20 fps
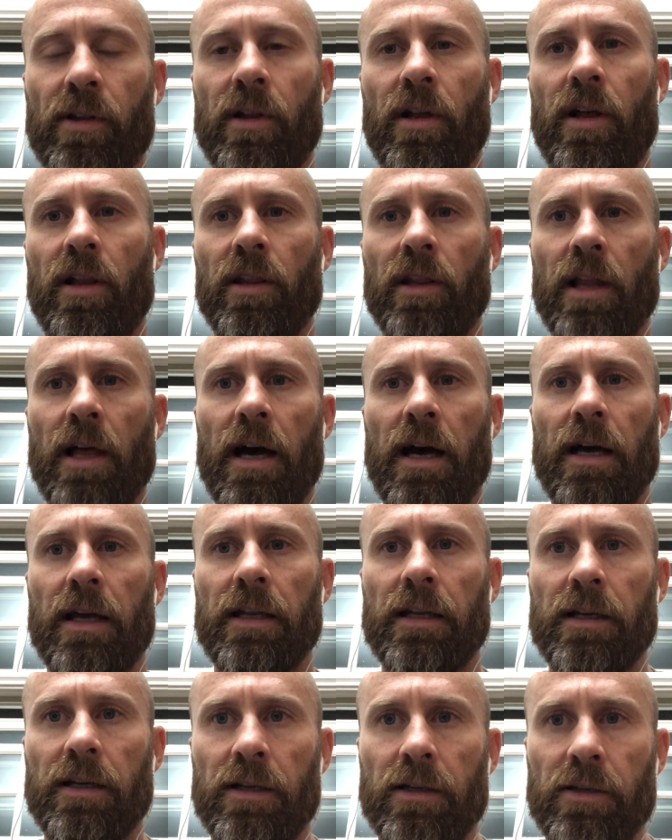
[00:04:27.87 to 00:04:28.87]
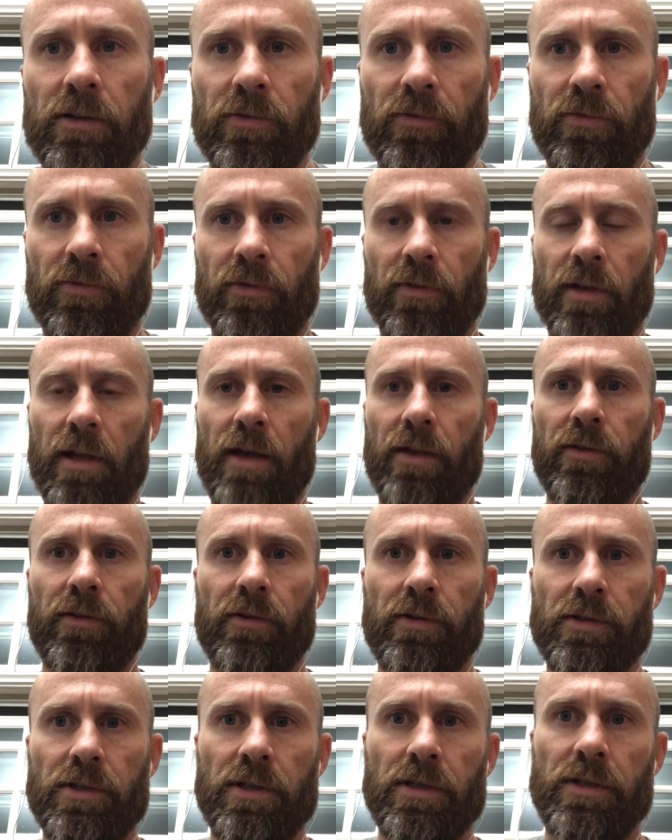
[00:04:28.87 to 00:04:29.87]
a lot of
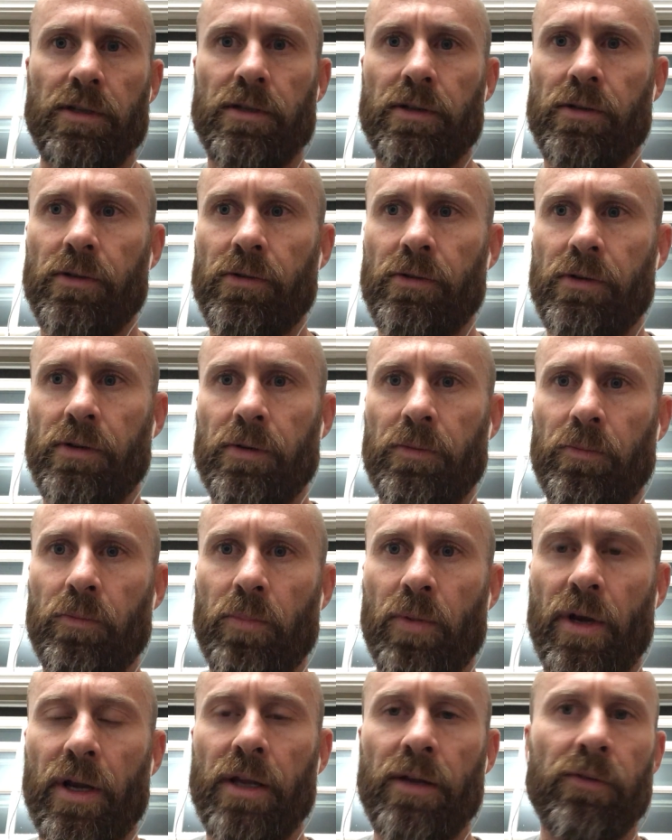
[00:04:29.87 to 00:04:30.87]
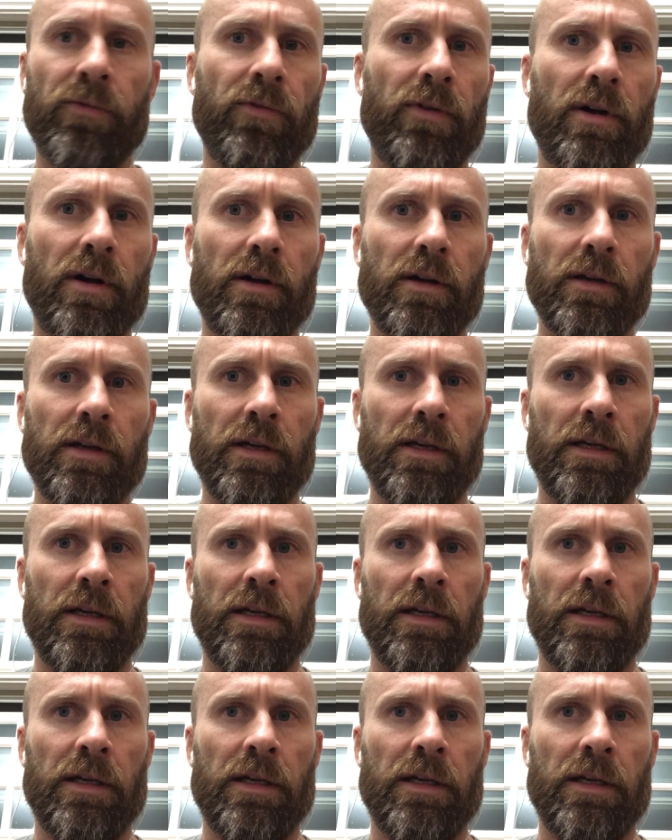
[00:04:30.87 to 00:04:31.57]
lethargy too and brain fog.